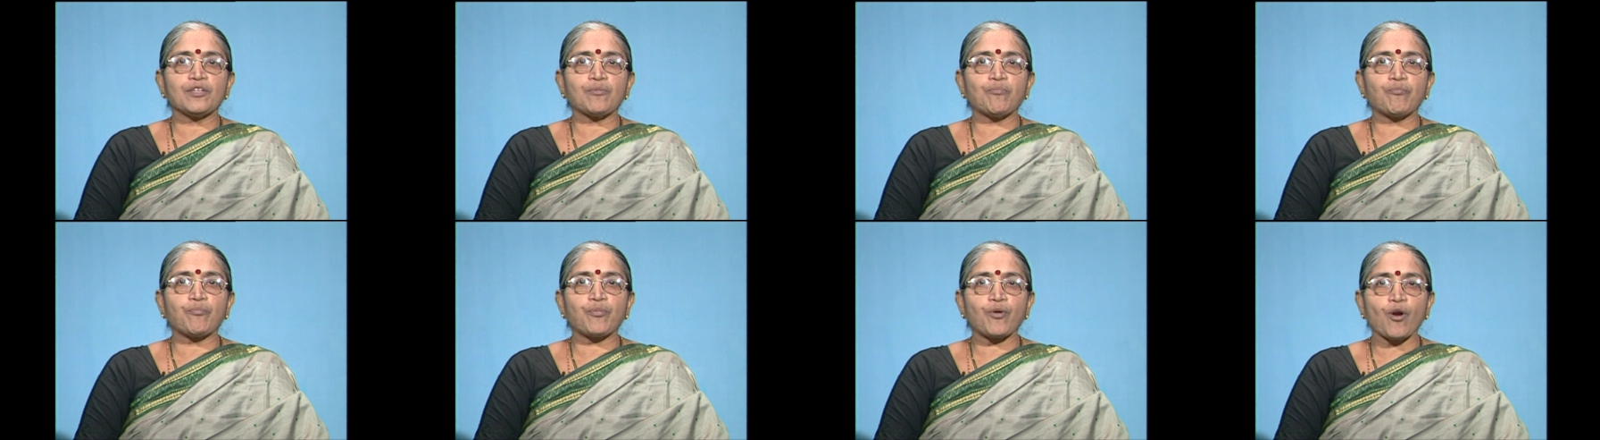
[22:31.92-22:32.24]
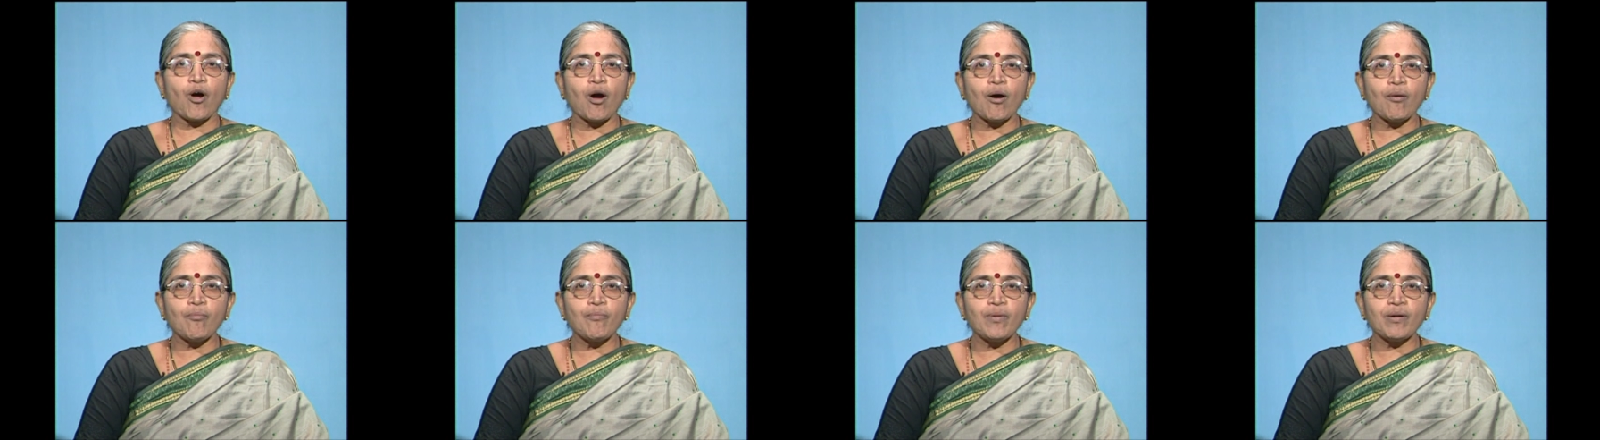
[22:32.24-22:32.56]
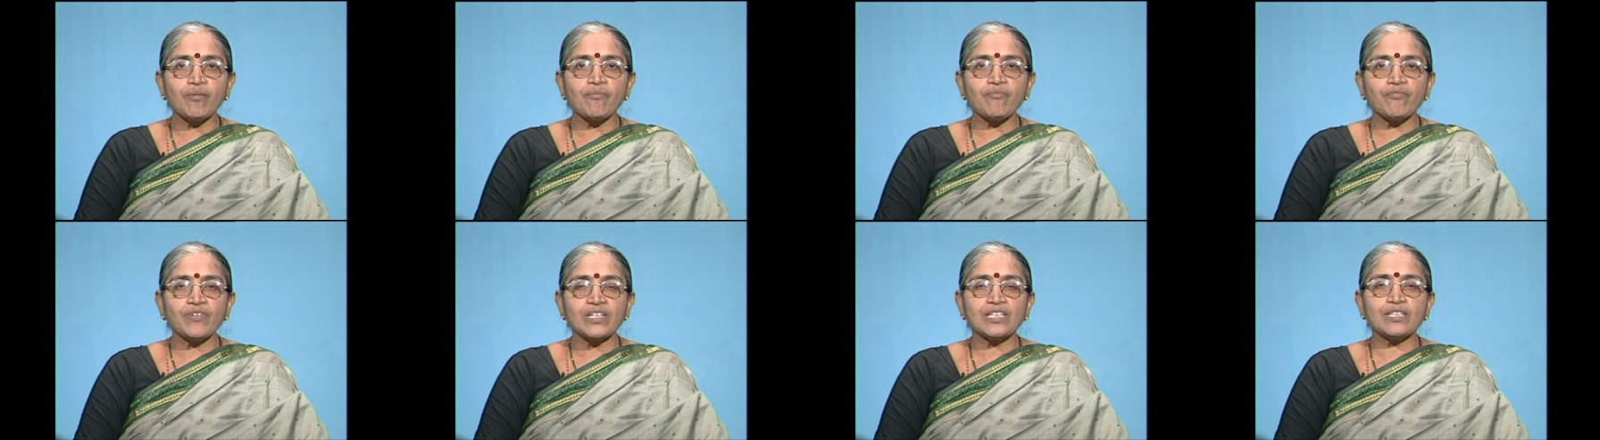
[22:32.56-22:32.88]
the
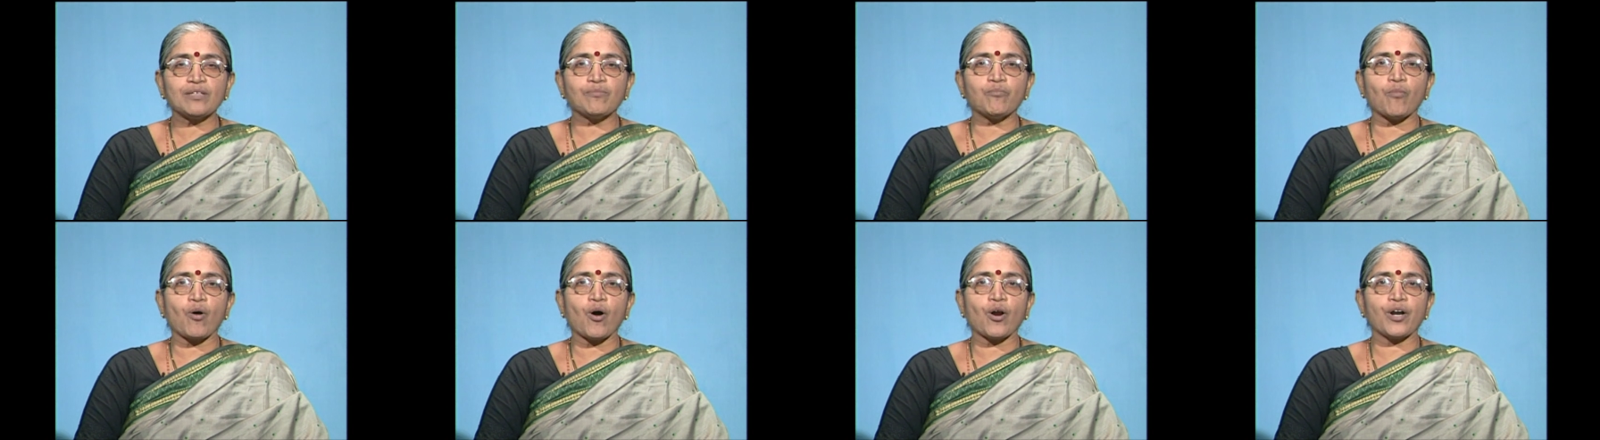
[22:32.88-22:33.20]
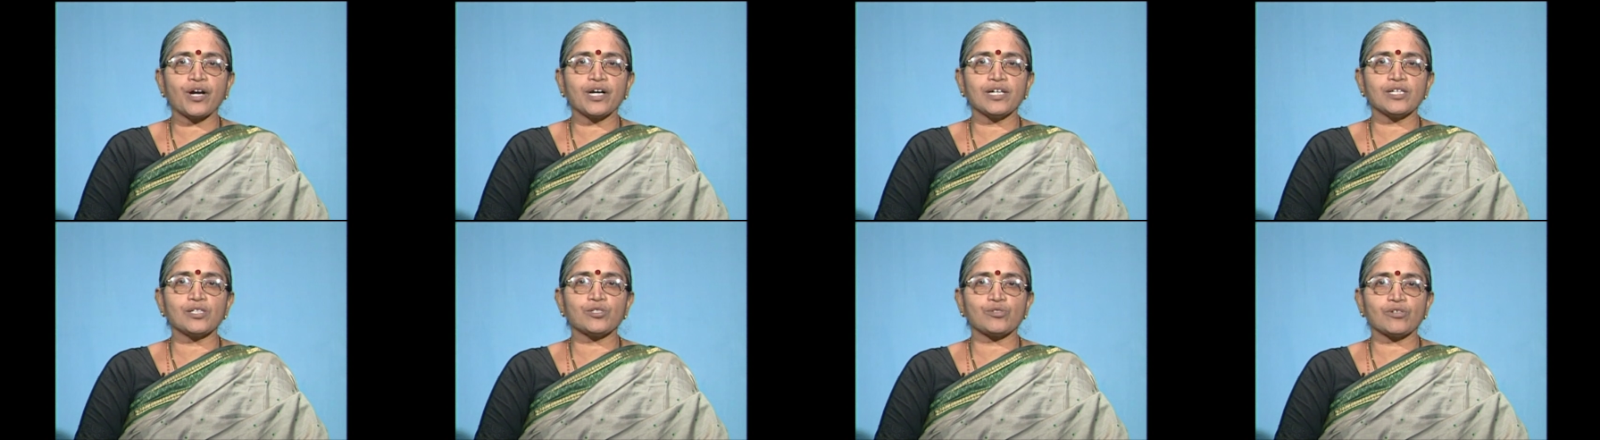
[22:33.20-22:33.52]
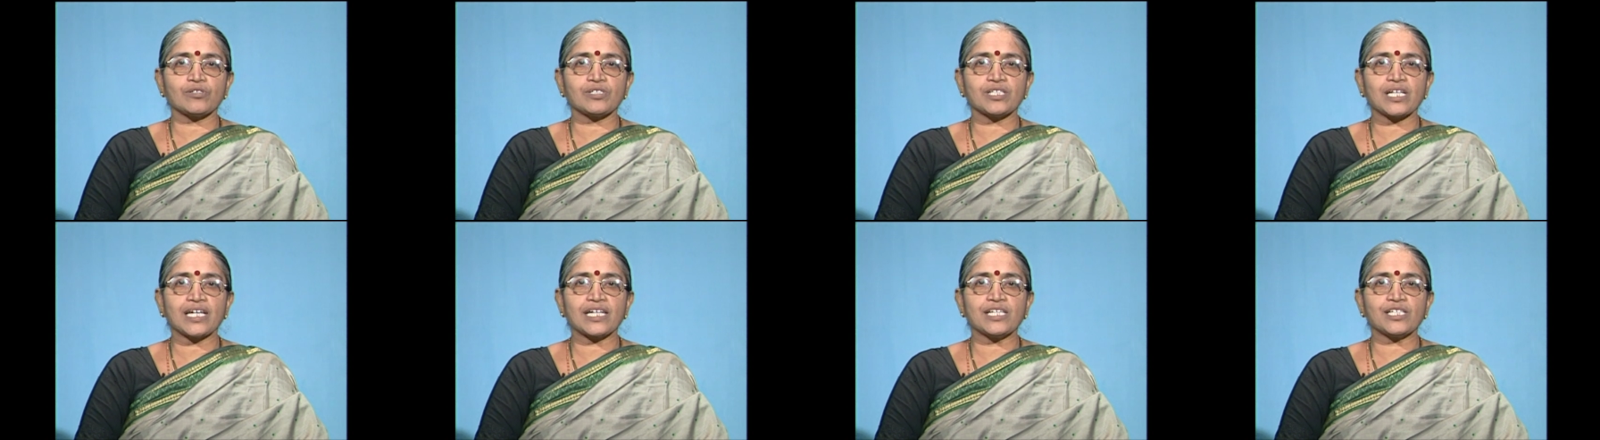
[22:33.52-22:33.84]
problem with the modern
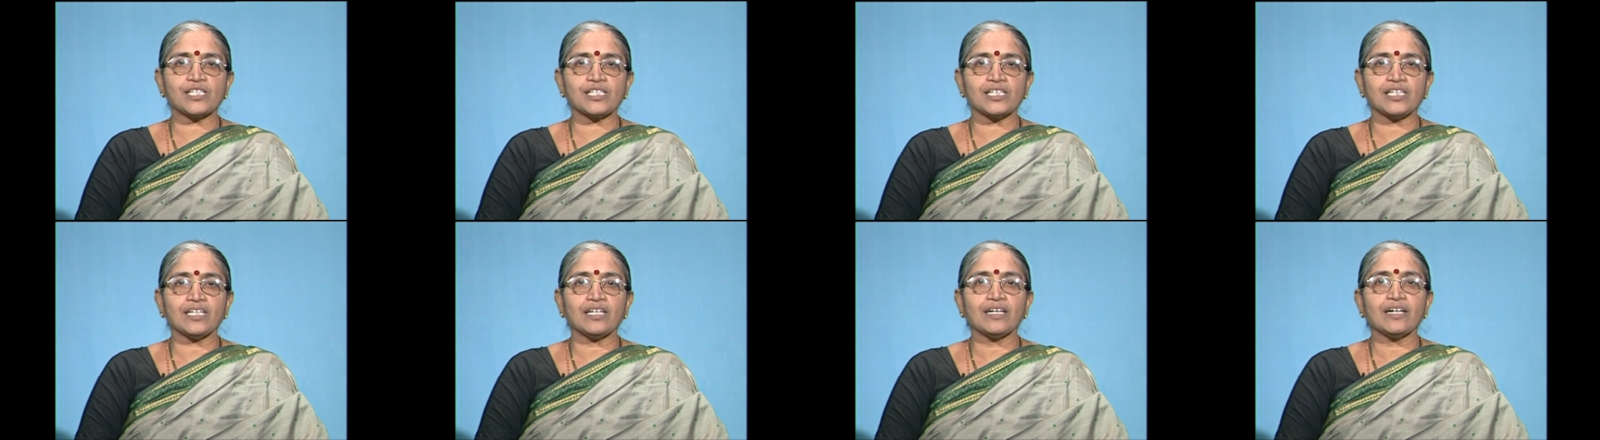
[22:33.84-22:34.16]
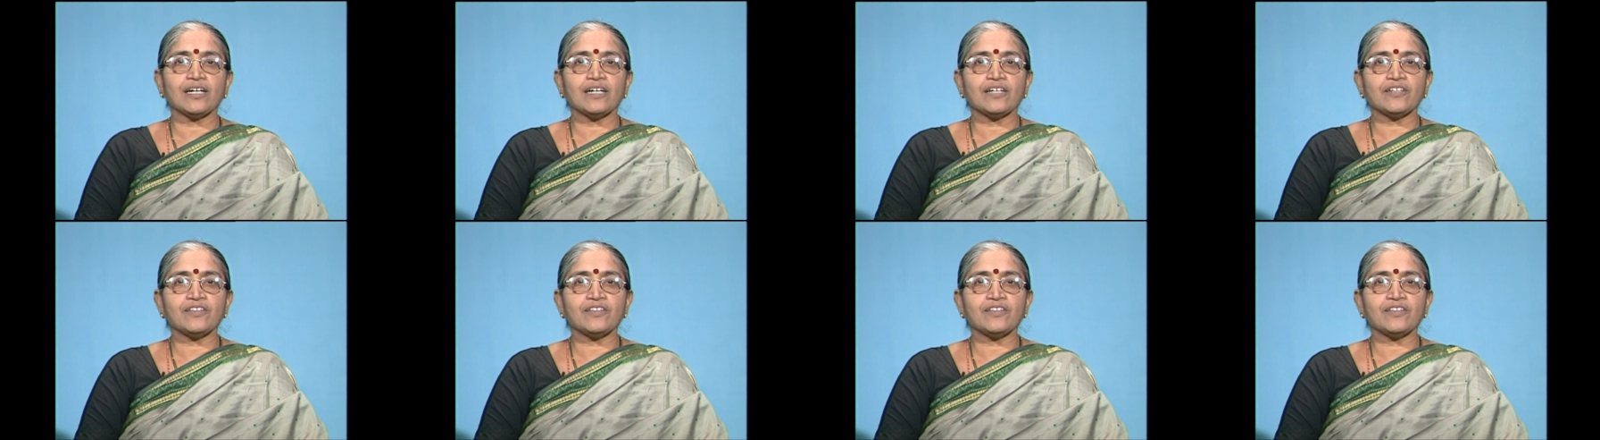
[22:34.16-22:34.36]
society,